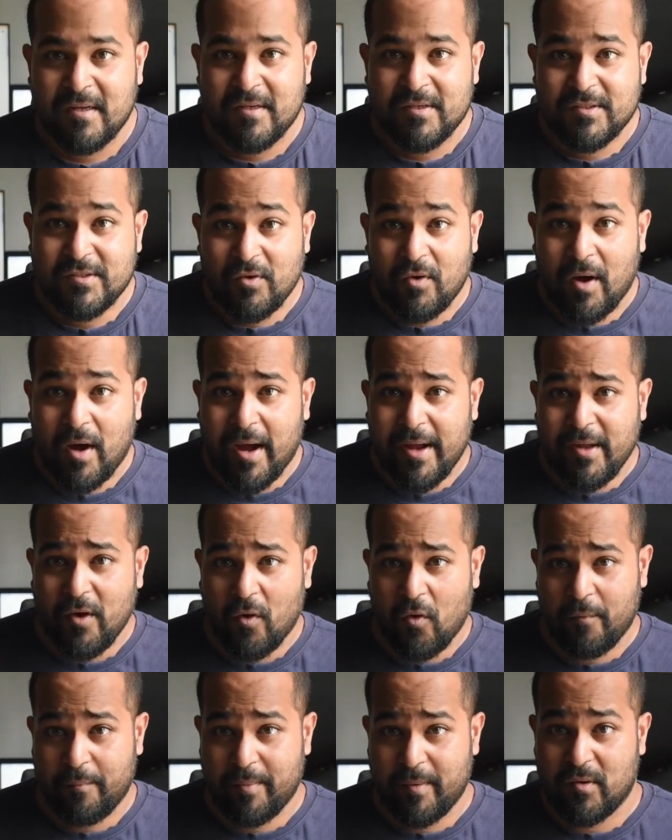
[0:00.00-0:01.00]
So I
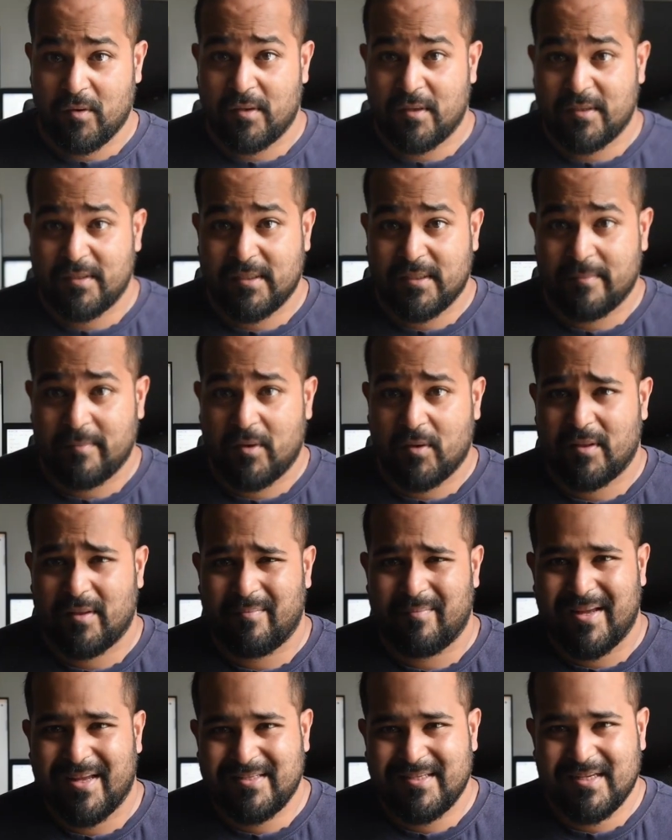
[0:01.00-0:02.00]
hope you learnt about
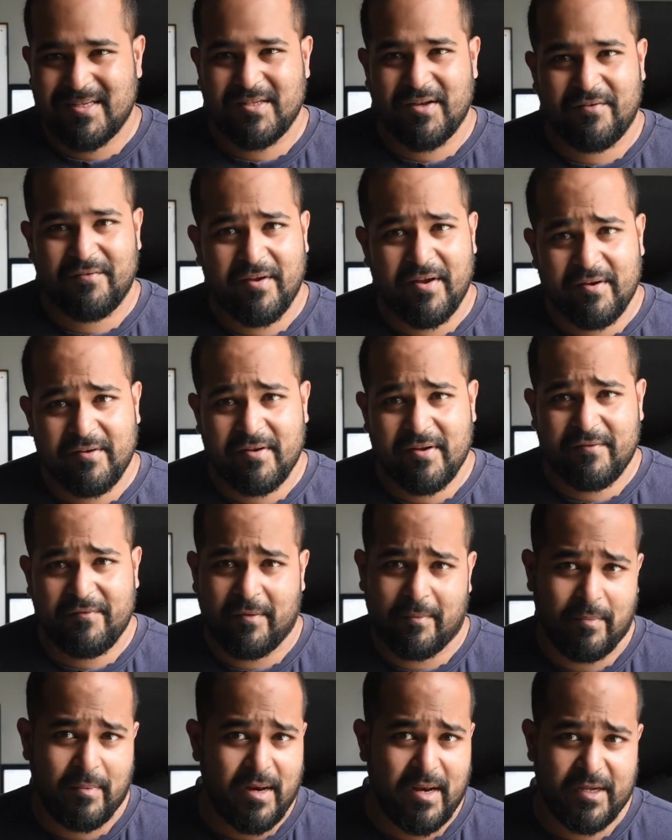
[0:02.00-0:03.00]
the basics of atrial
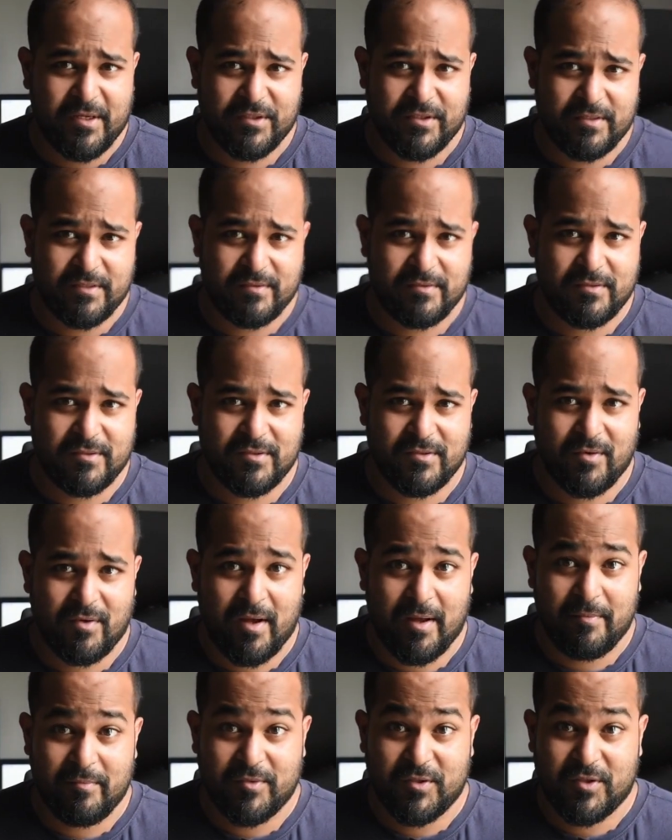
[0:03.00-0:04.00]
fibrillation. So
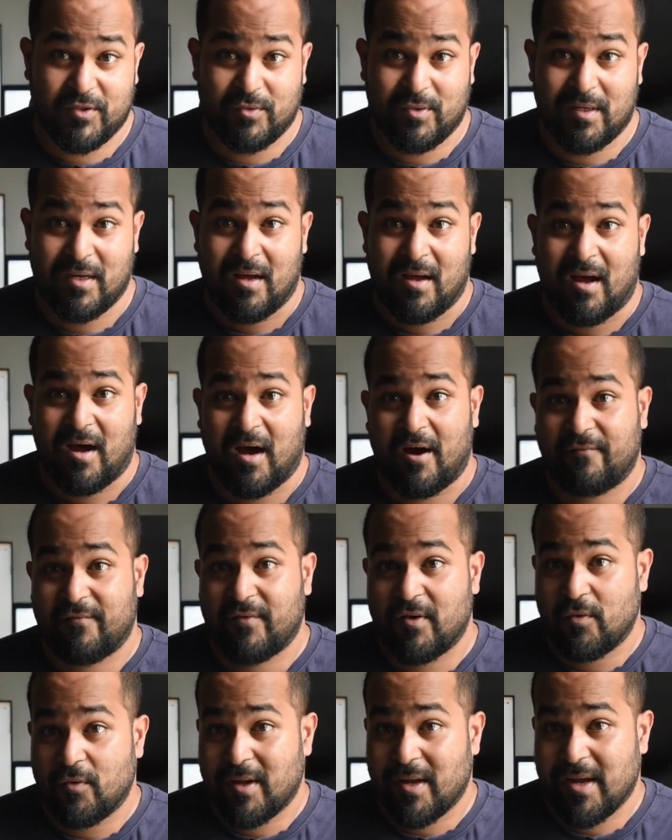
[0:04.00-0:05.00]
I am sure
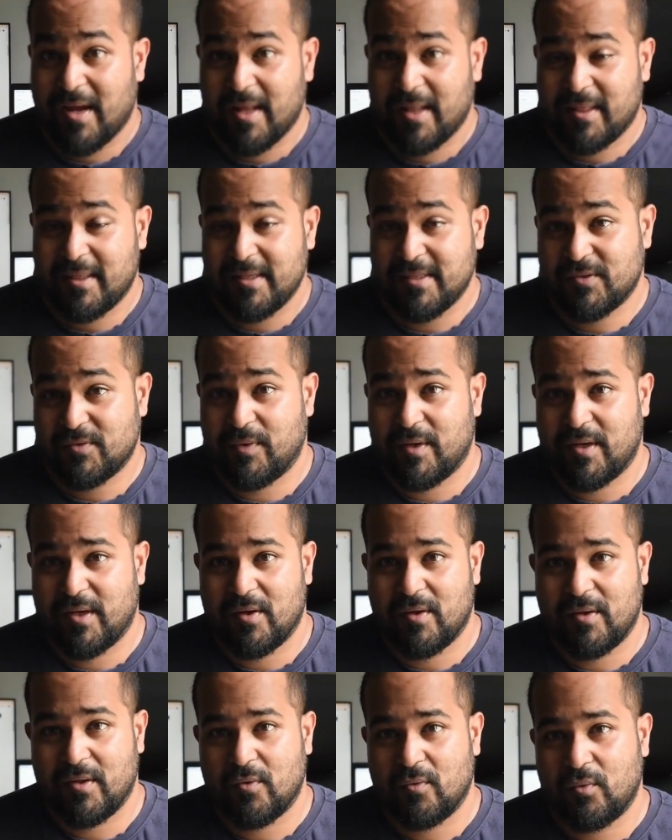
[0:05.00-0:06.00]
after looking at this
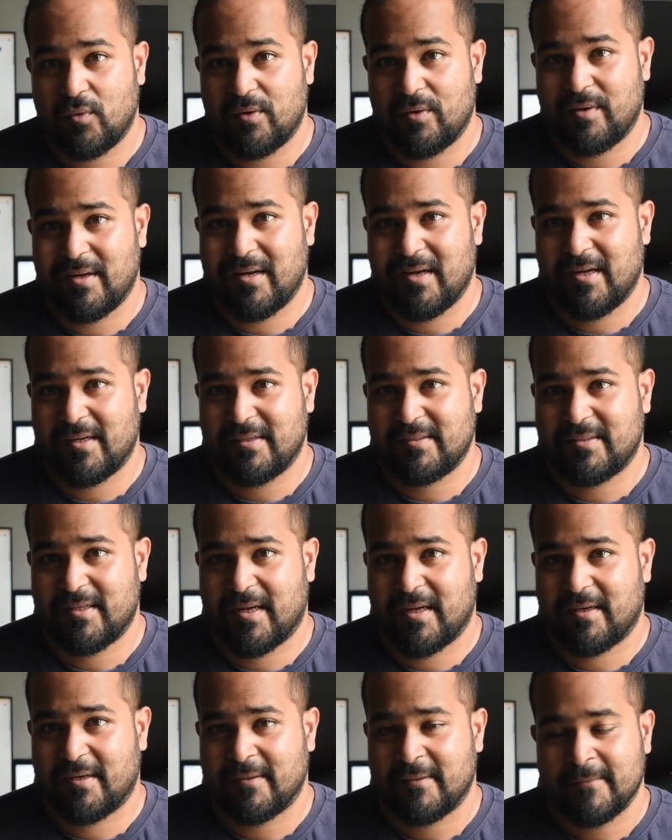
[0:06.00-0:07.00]
video you would realize
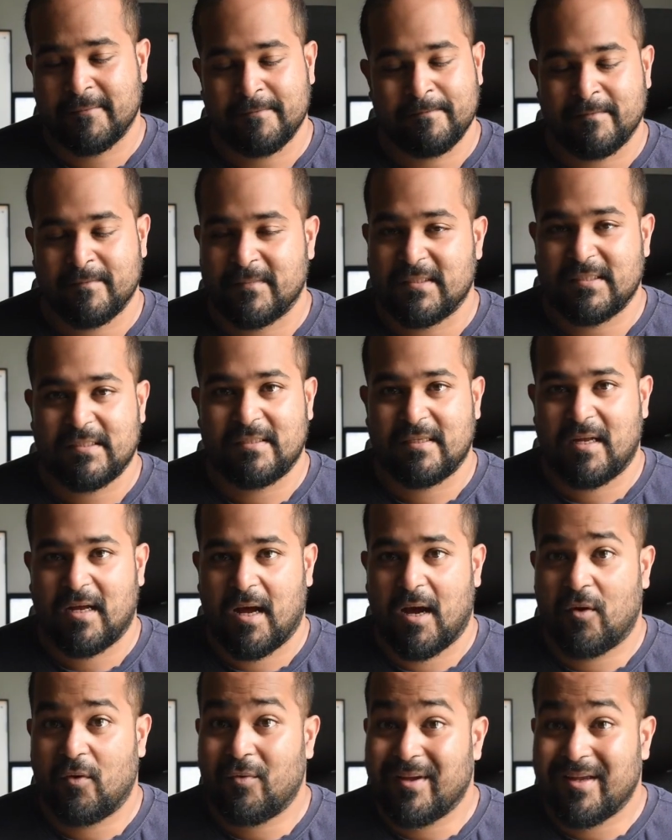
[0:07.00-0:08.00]
that
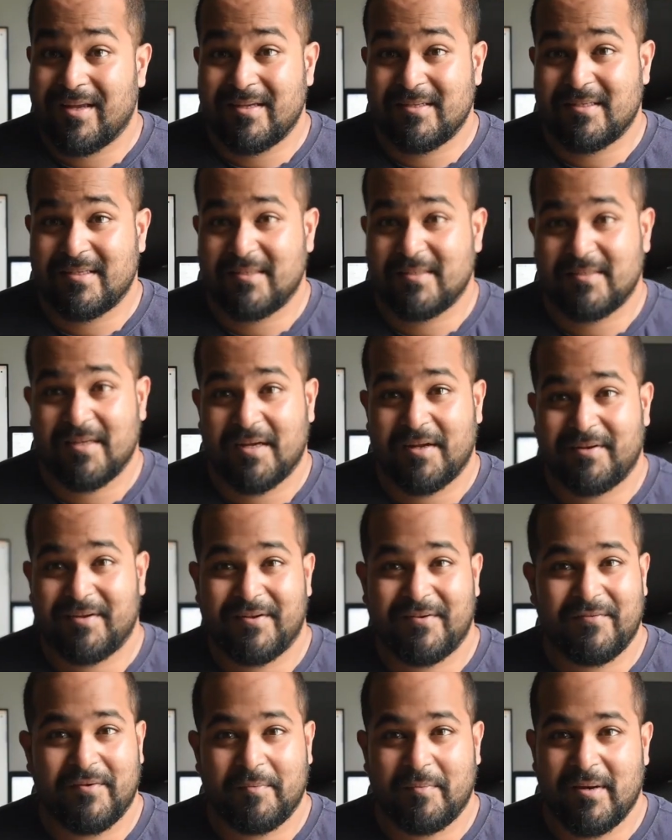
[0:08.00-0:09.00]
how easy is
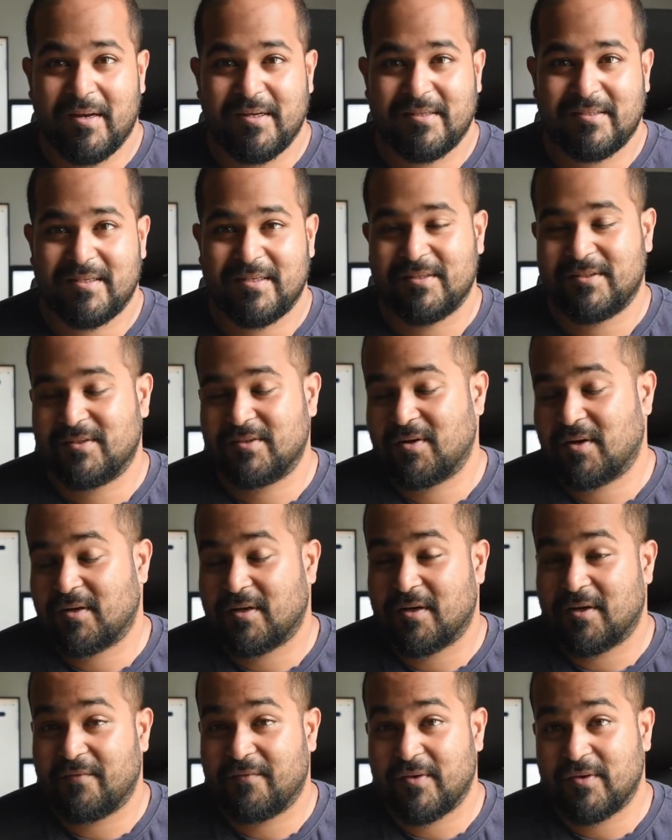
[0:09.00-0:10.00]
atrial fibrillation. It's not
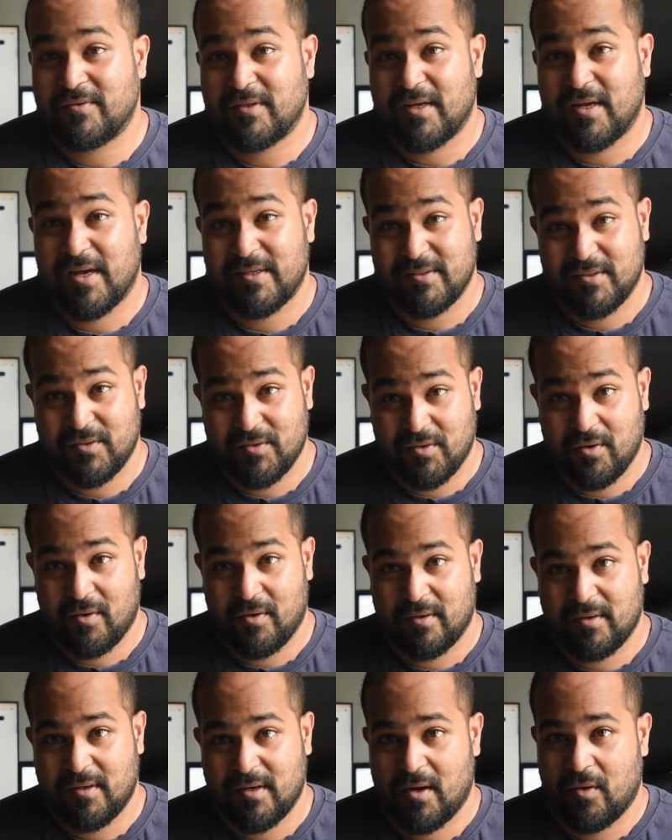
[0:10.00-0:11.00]
confusing as you
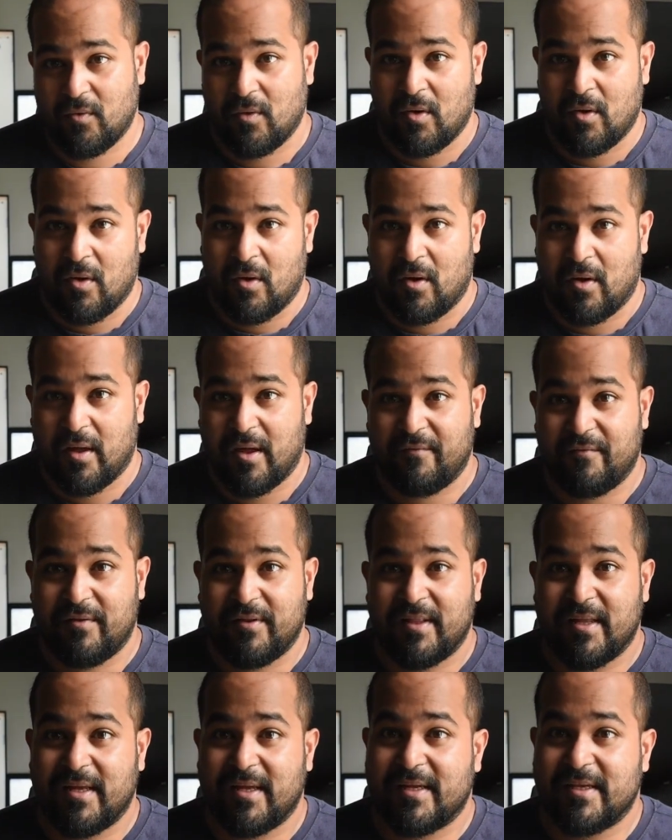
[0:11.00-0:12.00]
thought. Now
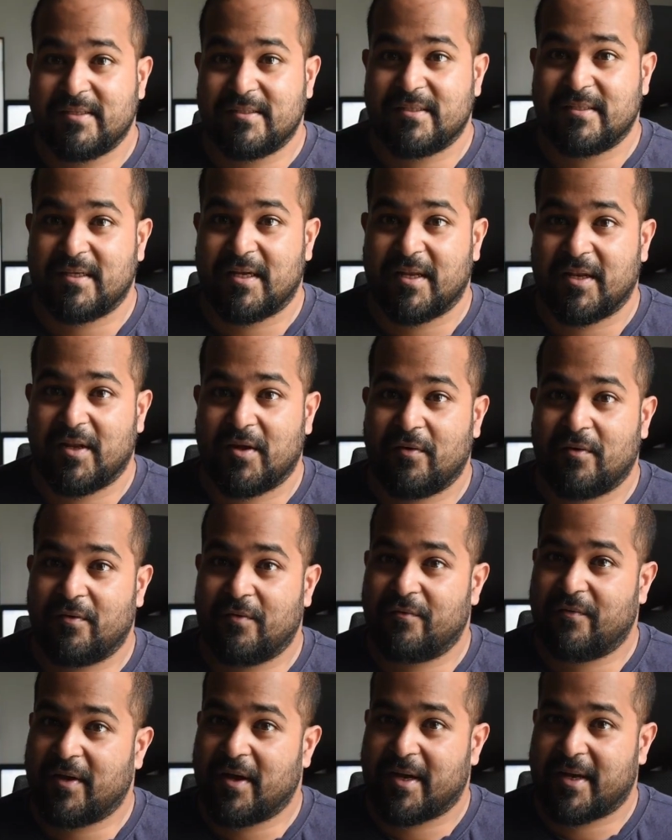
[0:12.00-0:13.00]
everything is in your
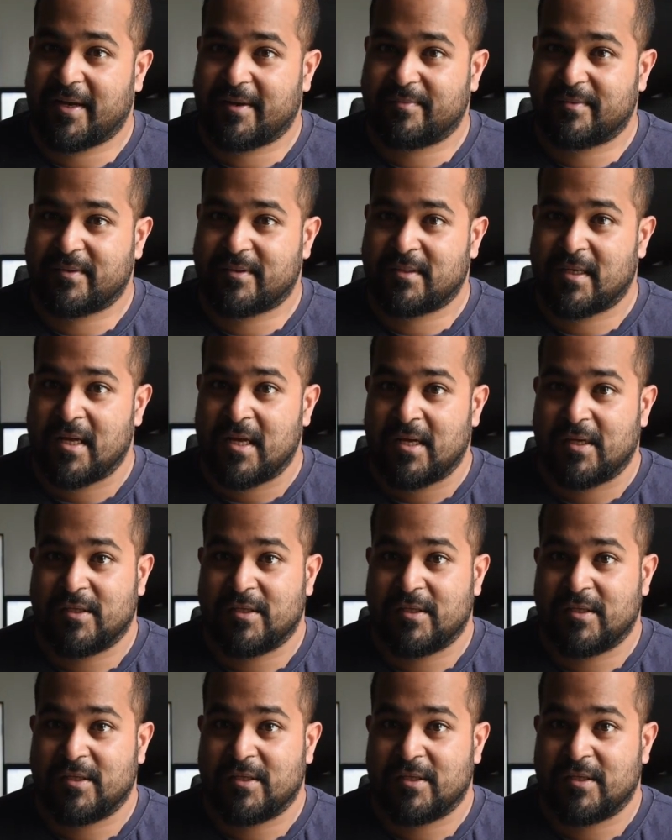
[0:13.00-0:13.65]
fingertips.